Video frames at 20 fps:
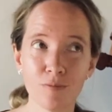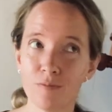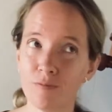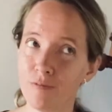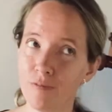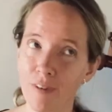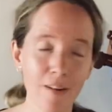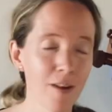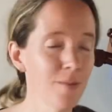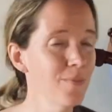
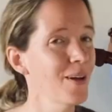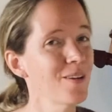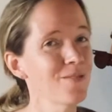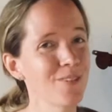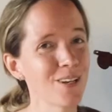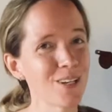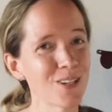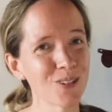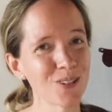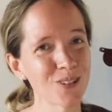very
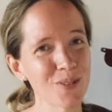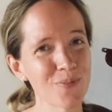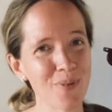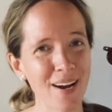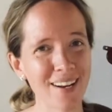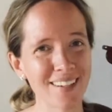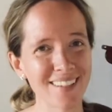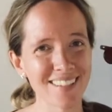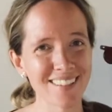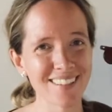beneficial to
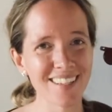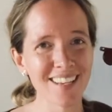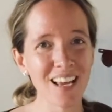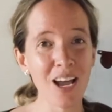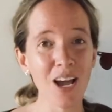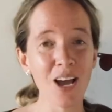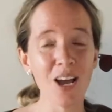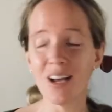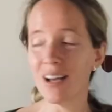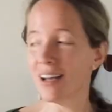practice.
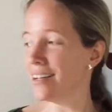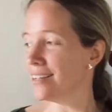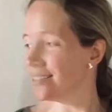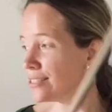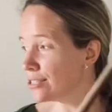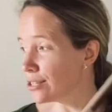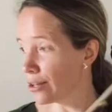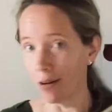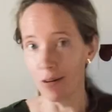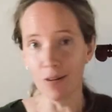
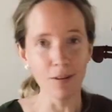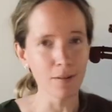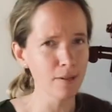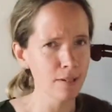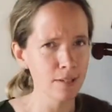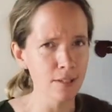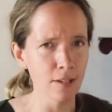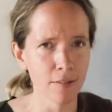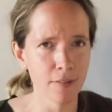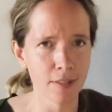So
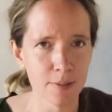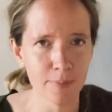turn this